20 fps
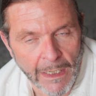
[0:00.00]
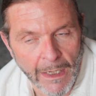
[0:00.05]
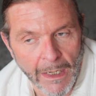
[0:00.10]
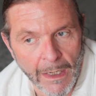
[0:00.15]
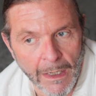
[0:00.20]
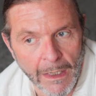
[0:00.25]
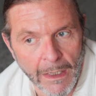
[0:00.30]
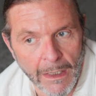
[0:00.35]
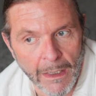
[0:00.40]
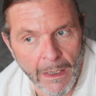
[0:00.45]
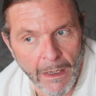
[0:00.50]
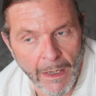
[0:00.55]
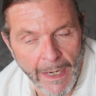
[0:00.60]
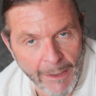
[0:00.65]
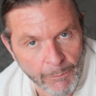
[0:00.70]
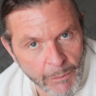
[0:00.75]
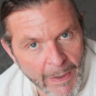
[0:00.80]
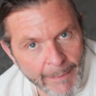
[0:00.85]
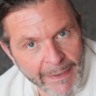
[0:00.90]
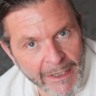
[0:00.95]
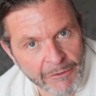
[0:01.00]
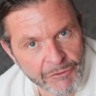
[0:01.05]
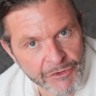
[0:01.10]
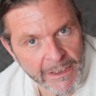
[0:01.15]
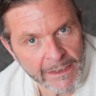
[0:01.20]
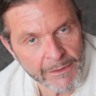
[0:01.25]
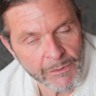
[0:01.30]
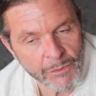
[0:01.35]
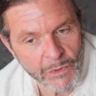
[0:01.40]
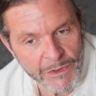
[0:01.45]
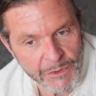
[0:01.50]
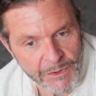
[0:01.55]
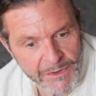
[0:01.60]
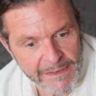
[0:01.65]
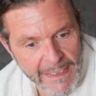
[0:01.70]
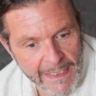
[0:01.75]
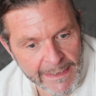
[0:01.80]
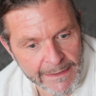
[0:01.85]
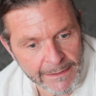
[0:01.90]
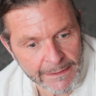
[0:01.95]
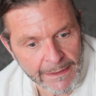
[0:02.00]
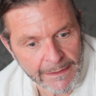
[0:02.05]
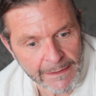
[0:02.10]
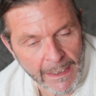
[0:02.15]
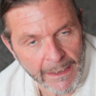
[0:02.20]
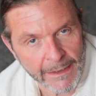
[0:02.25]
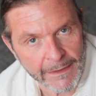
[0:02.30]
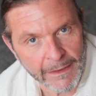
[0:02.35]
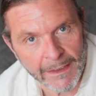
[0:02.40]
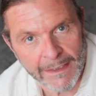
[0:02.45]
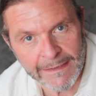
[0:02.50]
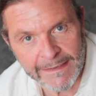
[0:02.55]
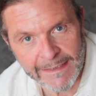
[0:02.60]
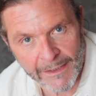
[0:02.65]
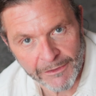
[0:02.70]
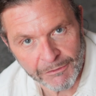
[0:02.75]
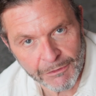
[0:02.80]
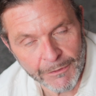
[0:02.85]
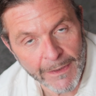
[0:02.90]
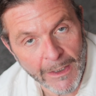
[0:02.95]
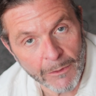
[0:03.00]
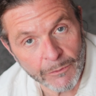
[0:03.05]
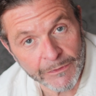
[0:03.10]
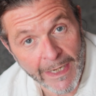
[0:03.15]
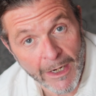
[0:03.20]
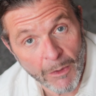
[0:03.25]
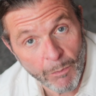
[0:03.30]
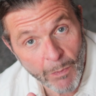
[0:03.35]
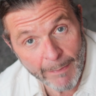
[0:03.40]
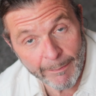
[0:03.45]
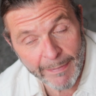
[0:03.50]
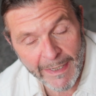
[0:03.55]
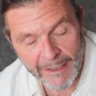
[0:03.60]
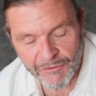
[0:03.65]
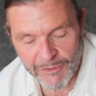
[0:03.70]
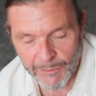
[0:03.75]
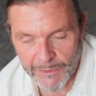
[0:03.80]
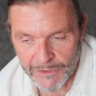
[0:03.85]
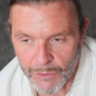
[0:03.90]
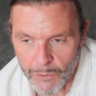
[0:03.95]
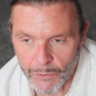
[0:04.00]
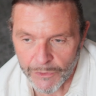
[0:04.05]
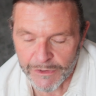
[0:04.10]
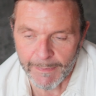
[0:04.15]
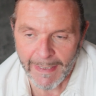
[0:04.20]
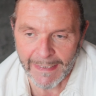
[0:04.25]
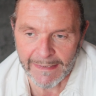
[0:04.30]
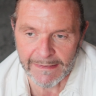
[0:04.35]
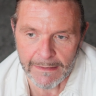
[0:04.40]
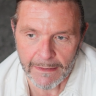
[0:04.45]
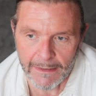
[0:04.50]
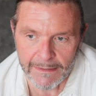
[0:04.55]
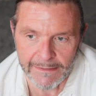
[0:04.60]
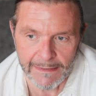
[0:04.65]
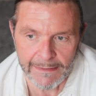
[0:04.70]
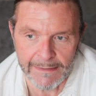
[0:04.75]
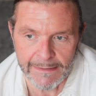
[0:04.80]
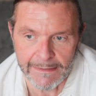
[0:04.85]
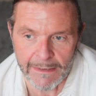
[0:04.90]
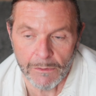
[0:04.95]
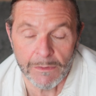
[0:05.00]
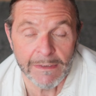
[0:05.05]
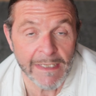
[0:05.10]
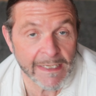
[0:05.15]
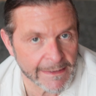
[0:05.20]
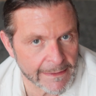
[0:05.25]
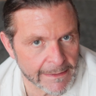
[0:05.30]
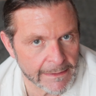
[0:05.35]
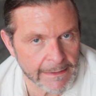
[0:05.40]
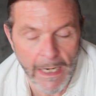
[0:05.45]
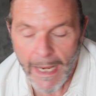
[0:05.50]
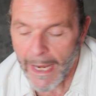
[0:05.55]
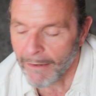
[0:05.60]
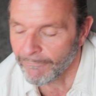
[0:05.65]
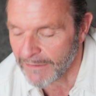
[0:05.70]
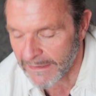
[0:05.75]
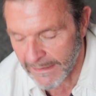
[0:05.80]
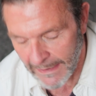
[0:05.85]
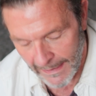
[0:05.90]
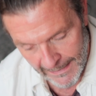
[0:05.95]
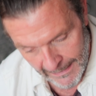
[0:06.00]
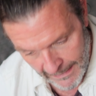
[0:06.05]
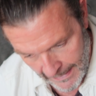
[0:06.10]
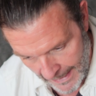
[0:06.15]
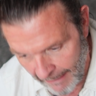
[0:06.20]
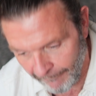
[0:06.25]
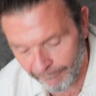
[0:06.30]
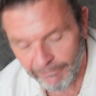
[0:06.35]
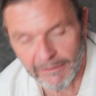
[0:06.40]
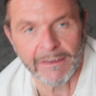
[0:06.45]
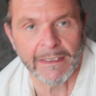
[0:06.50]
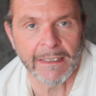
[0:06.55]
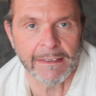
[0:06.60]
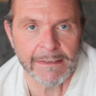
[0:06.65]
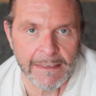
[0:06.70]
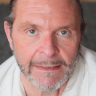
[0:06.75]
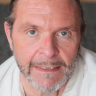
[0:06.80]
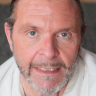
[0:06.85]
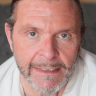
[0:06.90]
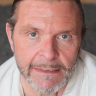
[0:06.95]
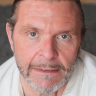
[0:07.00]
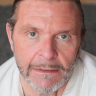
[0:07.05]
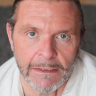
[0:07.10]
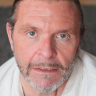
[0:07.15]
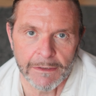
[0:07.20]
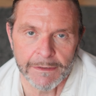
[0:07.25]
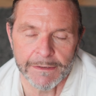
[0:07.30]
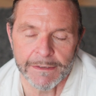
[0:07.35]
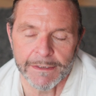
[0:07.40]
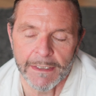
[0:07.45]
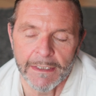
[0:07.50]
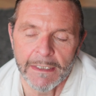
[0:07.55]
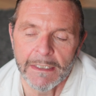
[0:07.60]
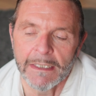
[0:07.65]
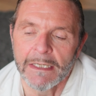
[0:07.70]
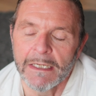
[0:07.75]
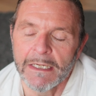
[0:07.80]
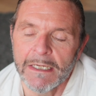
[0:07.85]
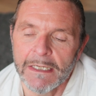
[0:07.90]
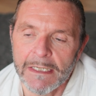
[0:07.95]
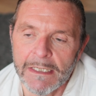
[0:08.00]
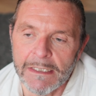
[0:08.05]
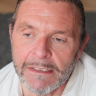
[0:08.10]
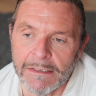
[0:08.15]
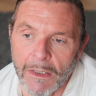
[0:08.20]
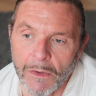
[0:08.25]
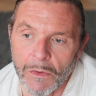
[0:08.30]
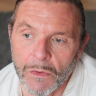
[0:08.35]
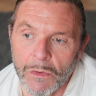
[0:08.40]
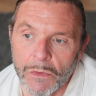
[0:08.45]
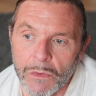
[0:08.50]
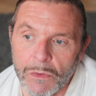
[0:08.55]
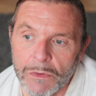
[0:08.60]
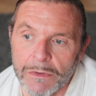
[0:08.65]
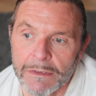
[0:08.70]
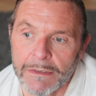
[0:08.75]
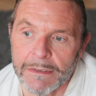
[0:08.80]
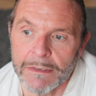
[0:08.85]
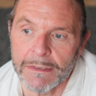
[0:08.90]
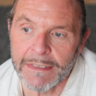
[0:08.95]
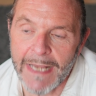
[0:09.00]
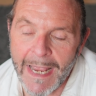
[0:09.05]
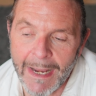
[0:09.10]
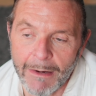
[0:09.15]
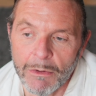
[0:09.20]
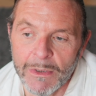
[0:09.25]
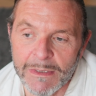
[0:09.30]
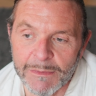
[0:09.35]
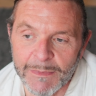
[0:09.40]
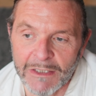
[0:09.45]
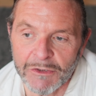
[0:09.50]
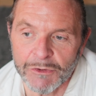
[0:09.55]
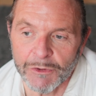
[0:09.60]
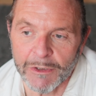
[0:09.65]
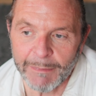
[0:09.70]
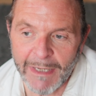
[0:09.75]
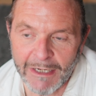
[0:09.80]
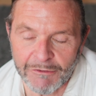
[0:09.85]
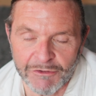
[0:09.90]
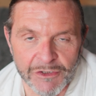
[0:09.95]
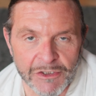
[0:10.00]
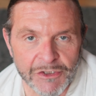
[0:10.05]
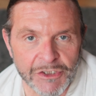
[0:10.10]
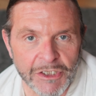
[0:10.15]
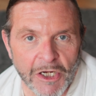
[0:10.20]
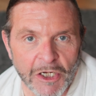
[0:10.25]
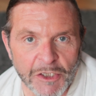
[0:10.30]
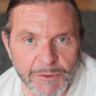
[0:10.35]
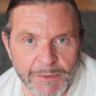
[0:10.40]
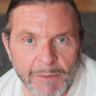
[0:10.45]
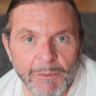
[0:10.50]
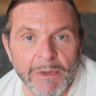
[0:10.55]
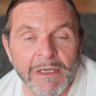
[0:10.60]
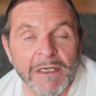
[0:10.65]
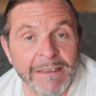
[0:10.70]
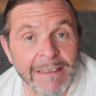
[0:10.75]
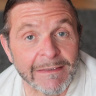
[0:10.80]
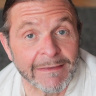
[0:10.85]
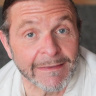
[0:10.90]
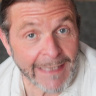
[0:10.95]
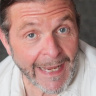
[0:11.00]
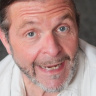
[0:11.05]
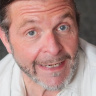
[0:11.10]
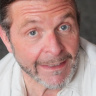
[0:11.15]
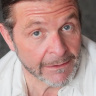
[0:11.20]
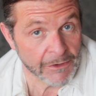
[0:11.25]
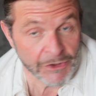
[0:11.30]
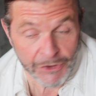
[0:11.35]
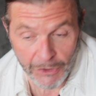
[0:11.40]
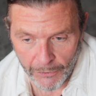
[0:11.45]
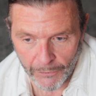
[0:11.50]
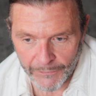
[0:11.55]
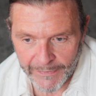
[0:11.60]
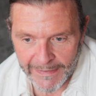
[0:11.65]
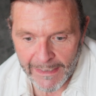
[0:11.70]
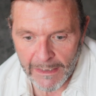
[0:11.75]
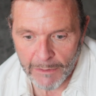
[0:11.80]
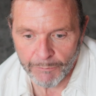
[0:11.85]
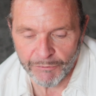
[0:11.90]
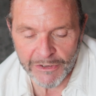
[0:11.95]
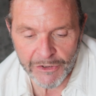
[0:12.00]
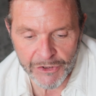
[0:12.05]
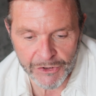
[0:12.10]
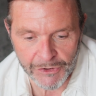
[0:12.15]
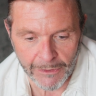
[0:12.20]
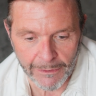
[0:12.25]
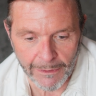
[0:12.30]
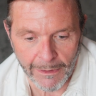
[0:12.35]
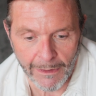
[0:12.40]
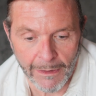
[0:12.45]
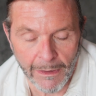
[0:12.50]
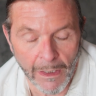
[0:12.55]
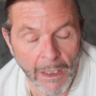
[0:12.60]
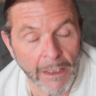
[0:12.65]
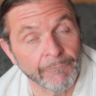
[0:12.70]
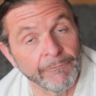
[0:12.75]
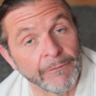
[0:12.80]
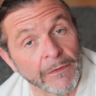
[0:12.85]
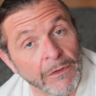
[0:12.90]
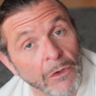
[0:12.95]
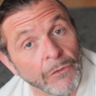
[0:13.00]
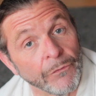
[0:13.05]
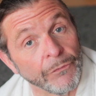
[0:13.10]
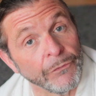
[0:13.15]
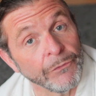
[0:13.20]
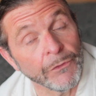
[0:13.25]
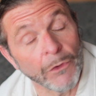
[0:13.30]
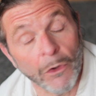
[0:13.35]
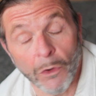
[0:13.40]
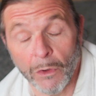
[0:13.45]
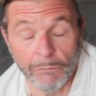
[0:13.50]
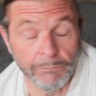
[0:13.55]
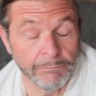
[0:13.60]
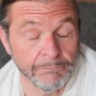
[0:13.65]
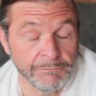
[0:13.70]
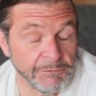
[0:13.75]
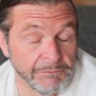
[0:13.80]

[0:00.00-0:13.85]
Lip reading: I had one battery in, which was dead, and I had to get through the whole day on one battery, which caused me anxiety. So lessons, everything's a lesson learned. So now I always make sure the batteries are charged. But then when I did that shot, the yellow bridge shot, I'd forgotten, or